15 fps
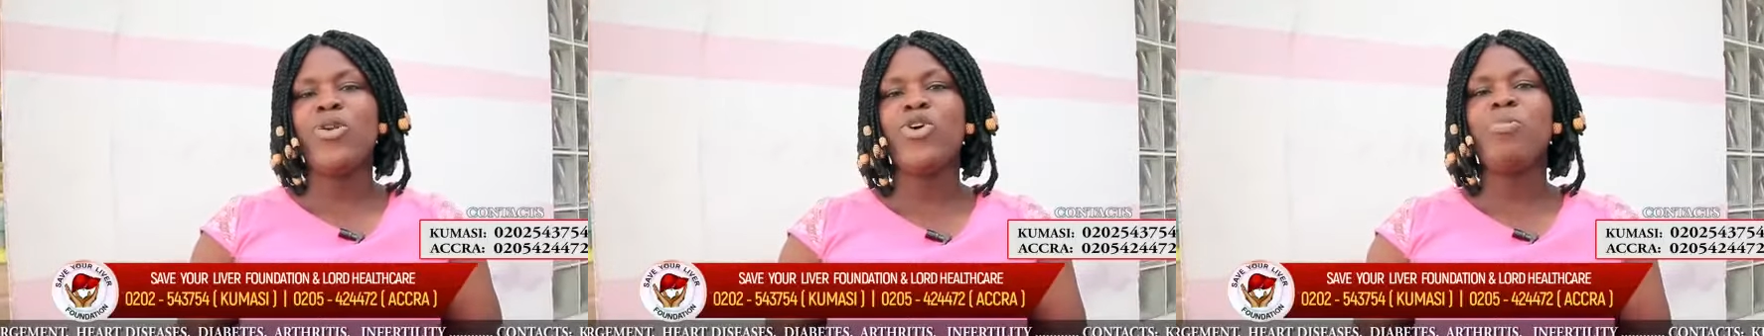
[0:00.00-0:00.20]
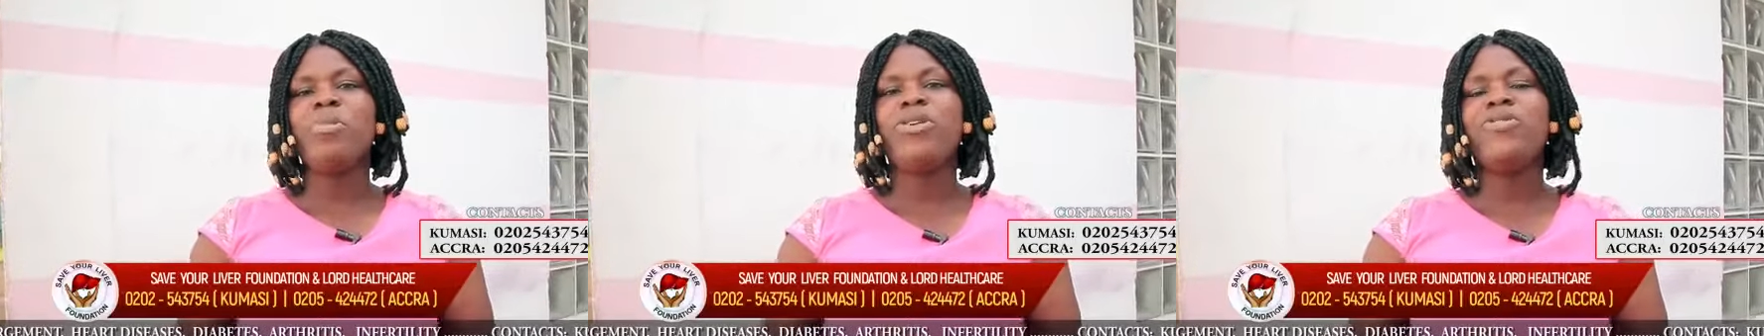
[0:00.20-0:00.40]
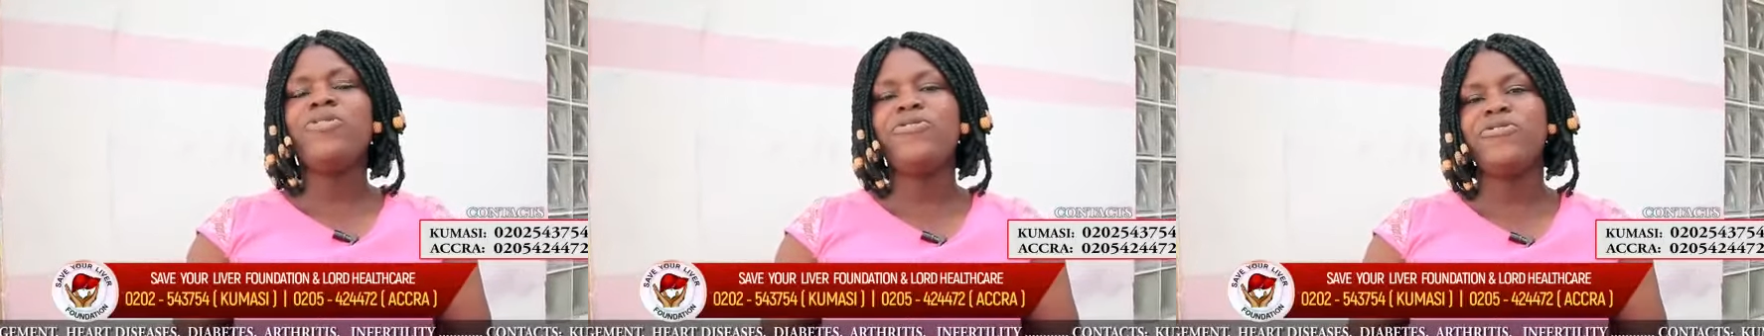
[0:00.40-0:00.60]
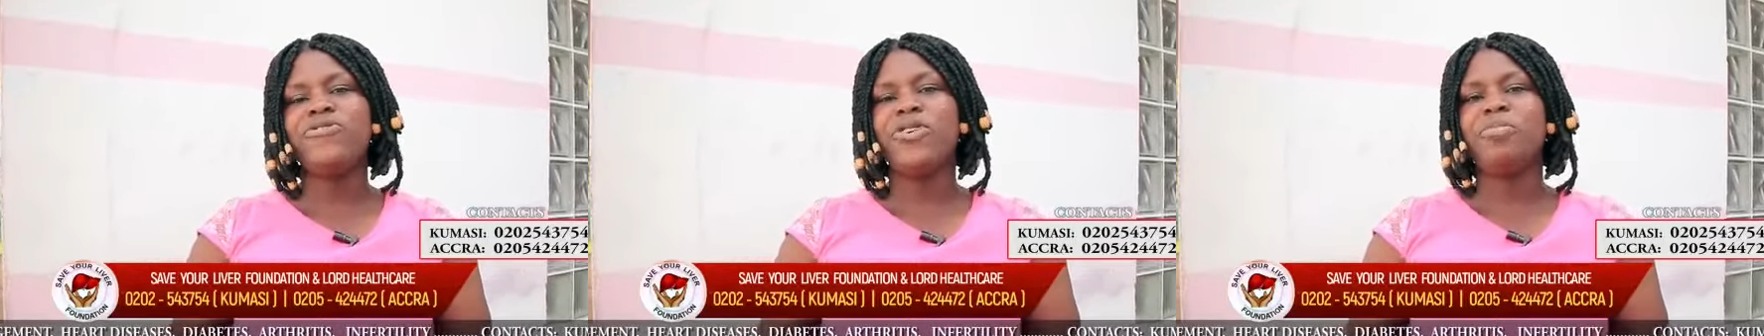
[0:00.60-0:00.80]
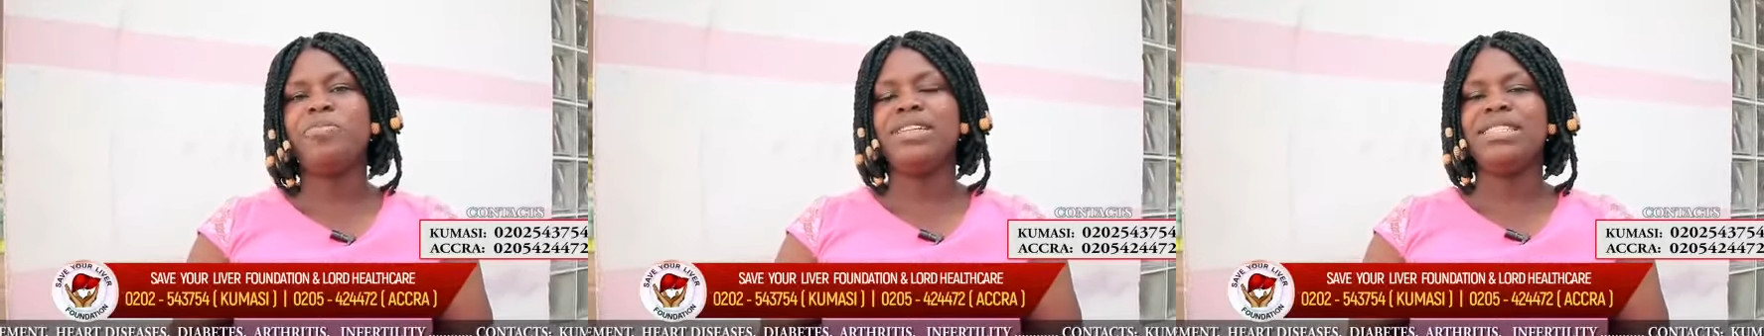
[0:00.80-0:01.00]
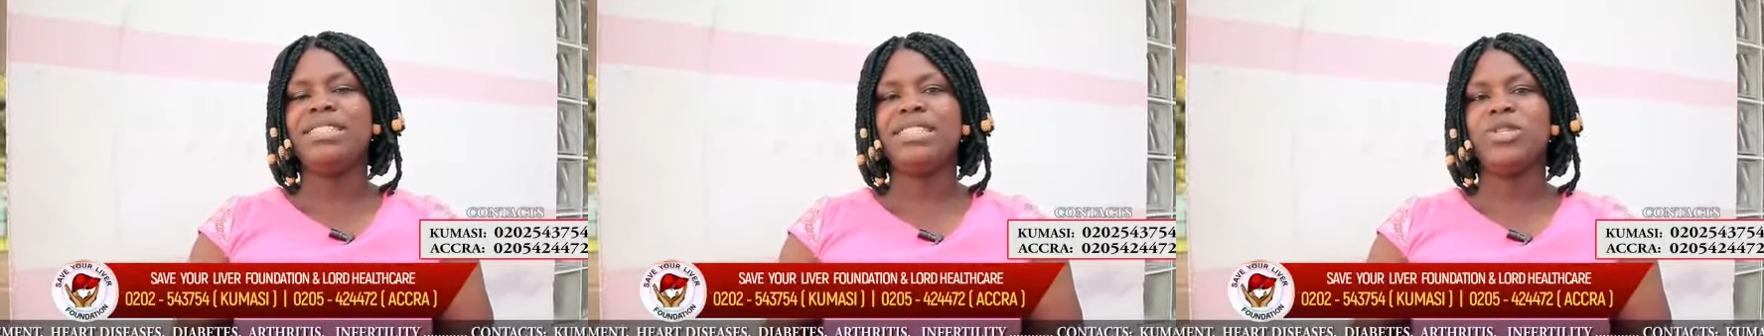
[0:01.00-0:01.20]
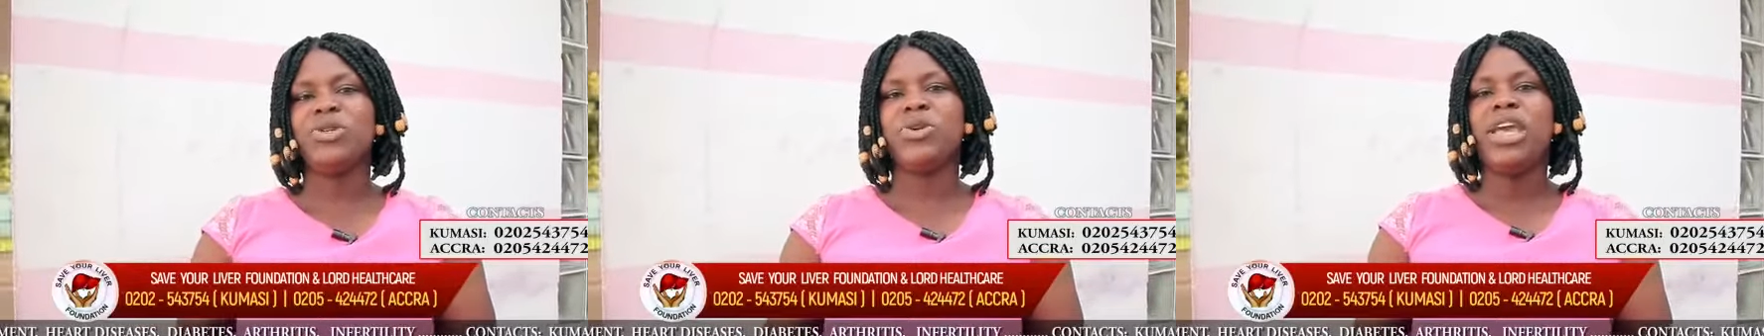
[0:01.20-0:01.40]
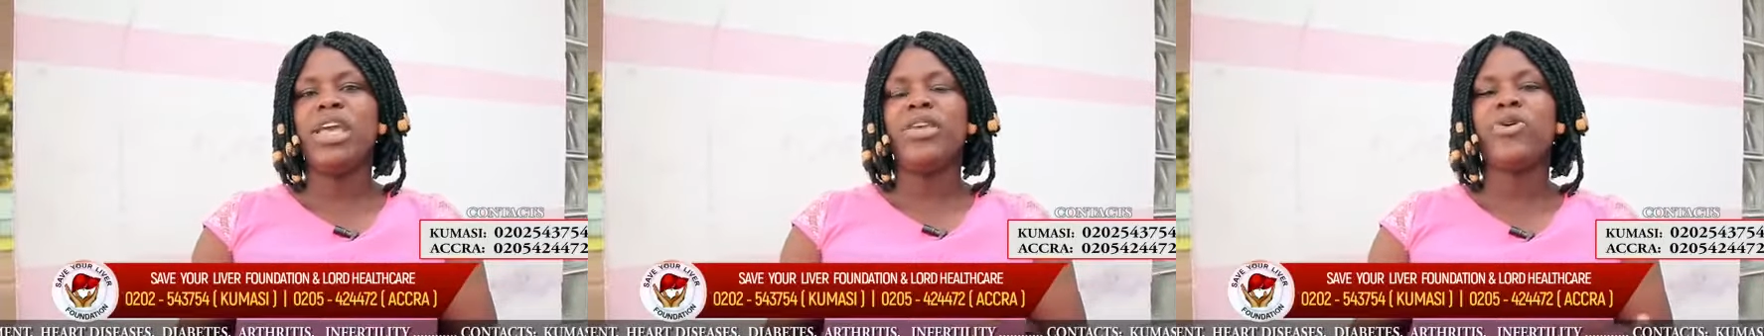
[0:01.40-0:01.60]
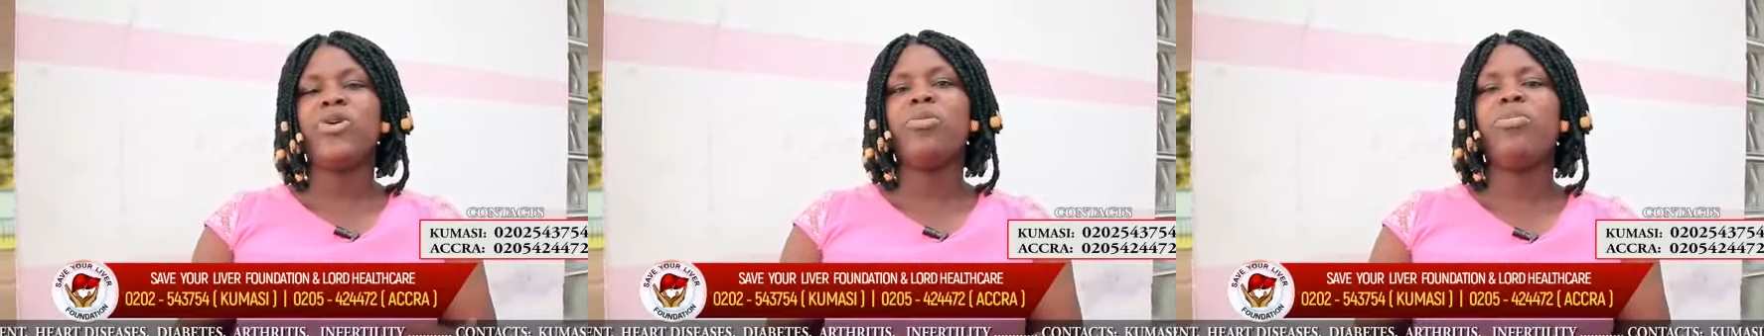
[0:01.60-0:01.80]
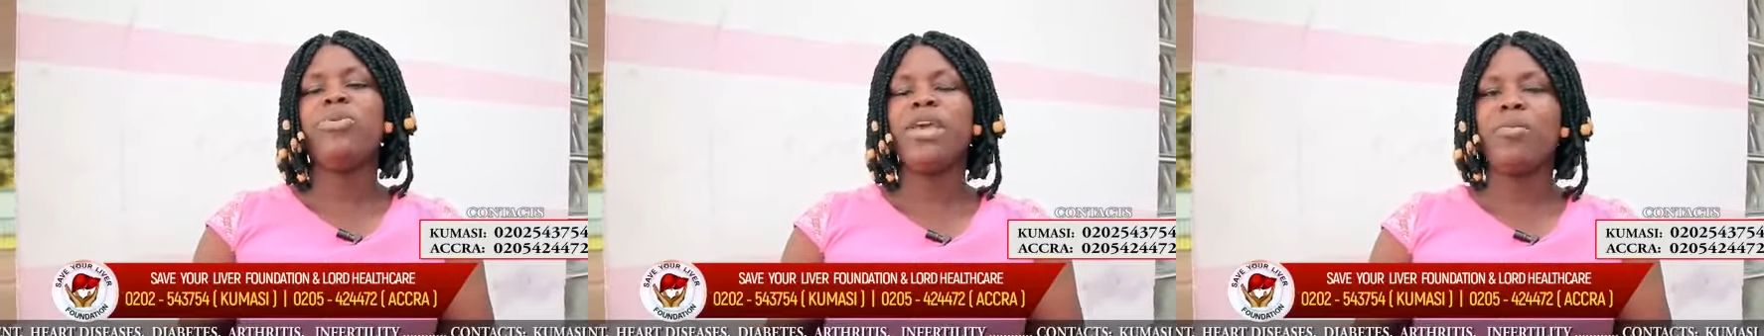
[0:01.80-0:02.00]
No be doom for bintino. You
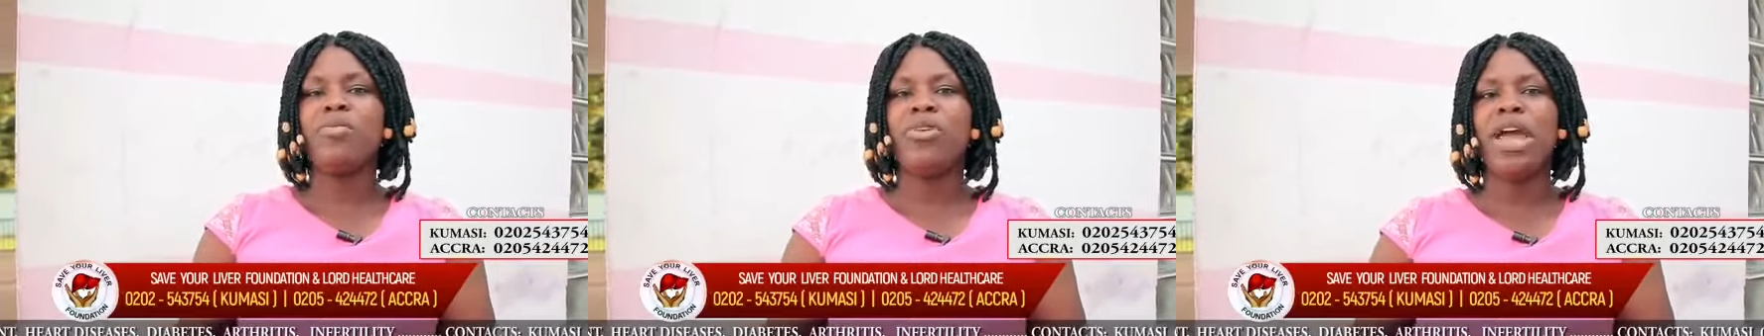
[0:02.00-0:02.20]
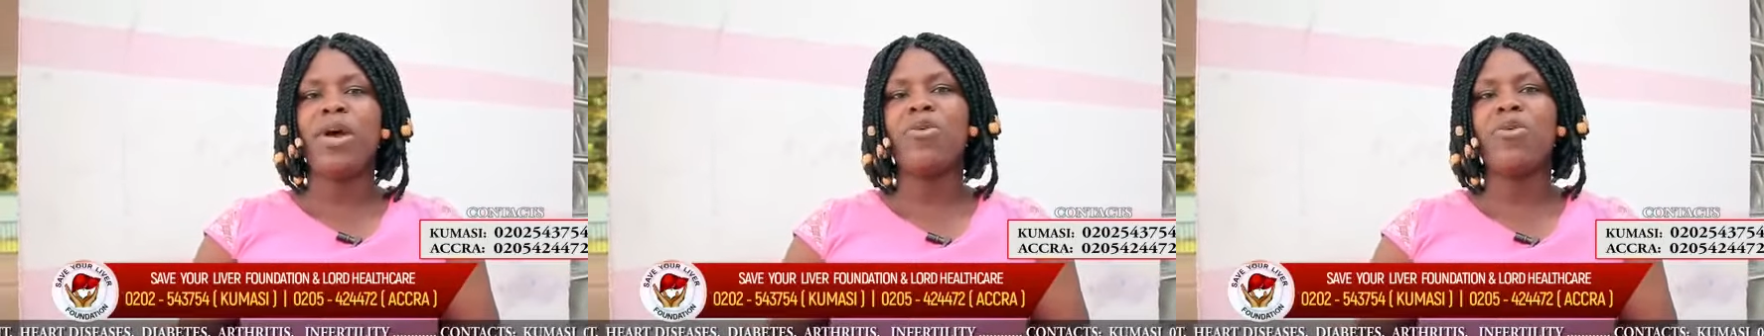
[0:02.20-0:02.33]
could pay more